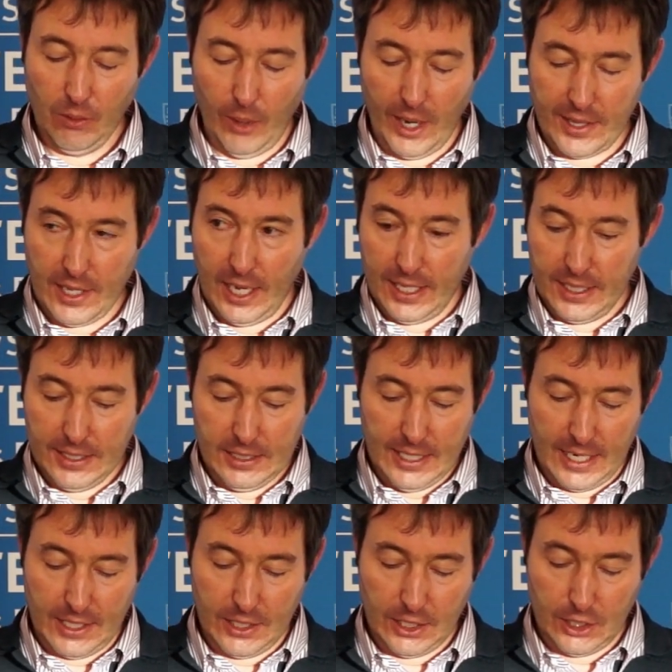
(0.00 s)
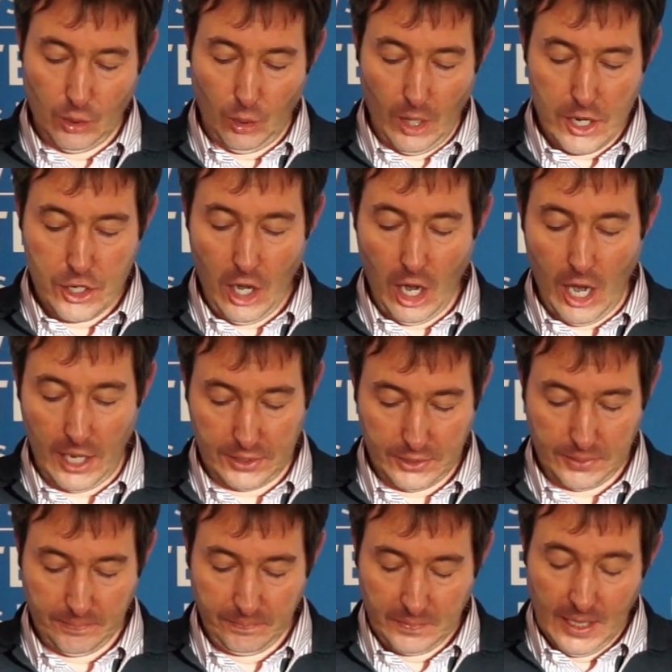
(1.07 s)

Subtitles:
whether intended or not.